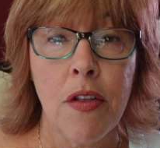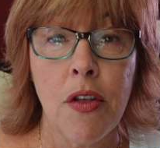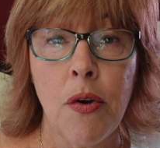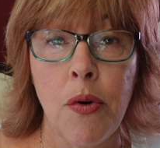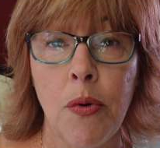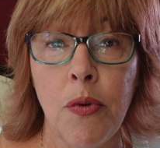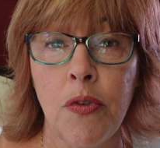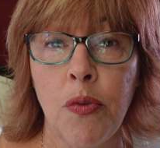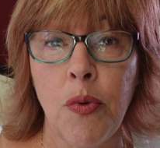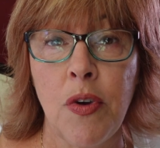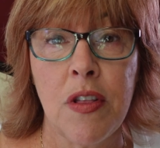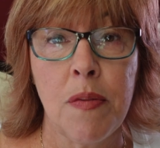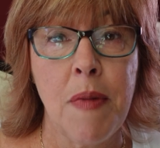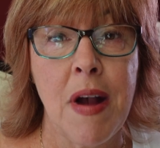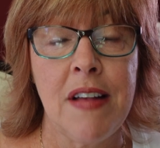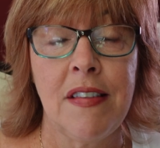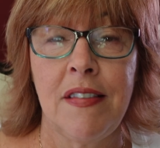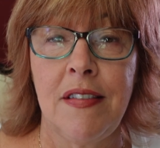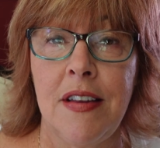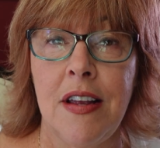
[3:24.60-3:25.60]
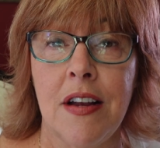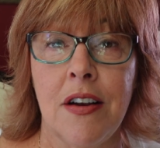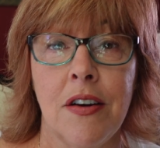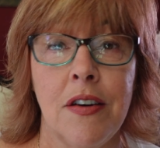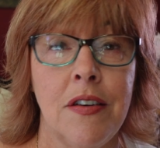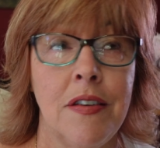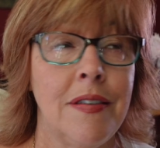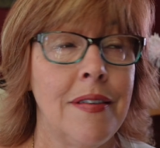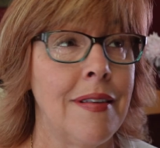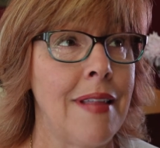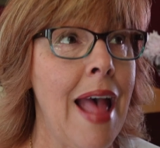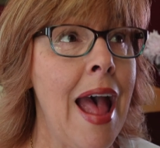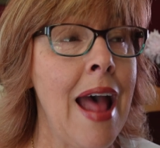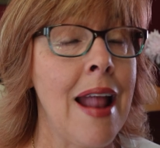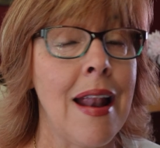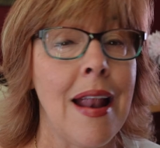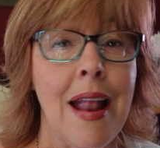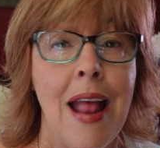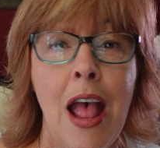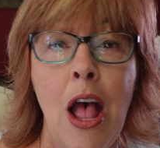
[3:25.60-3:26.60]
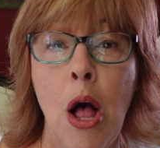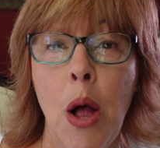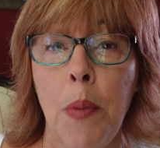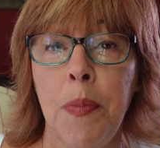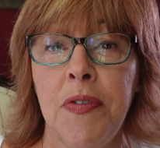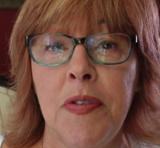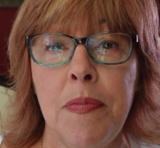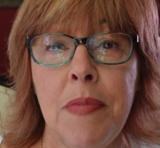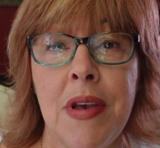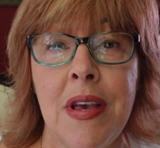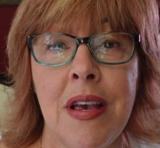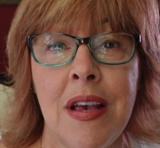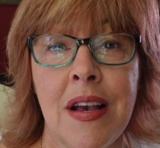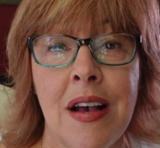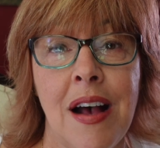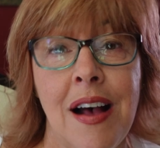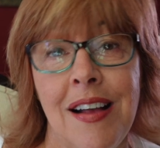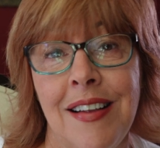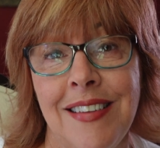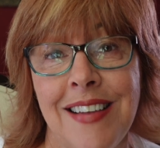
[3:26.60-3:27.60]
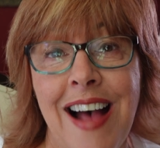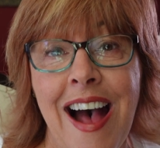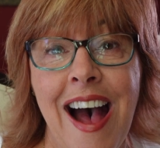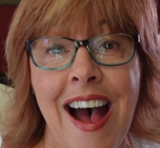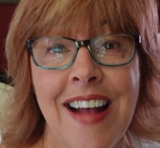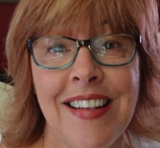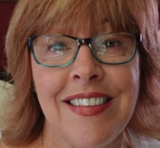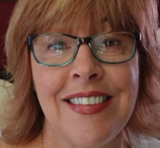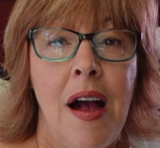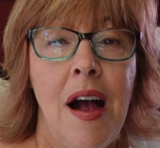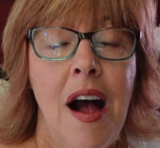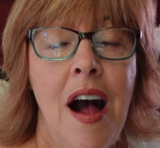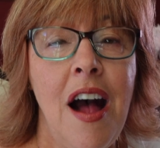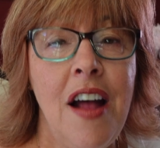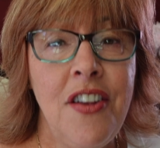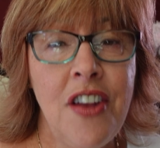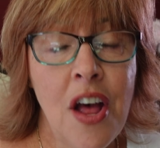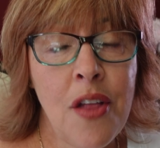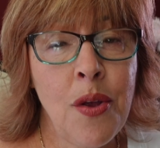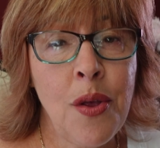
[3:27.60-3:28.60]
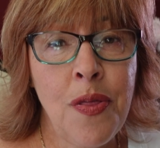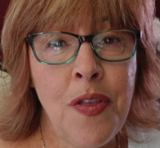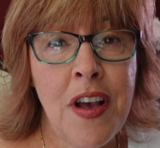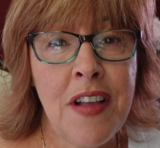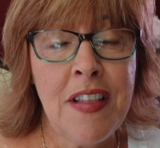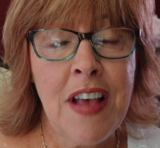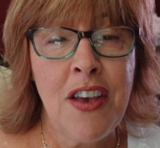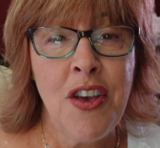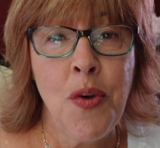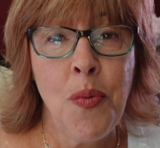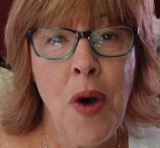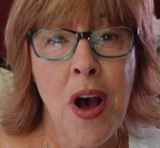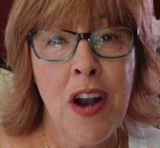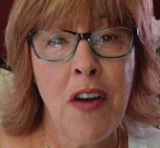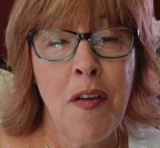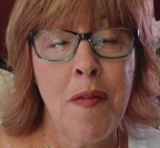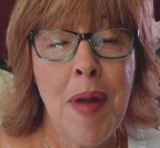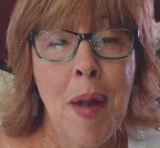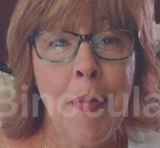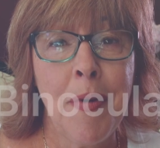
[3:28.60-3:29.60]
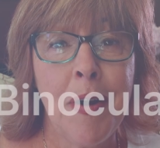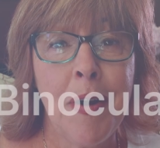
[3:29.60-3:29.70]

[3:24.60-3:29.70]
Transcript: those with my sneakers. That helped me a lot. Another thing that you want to remember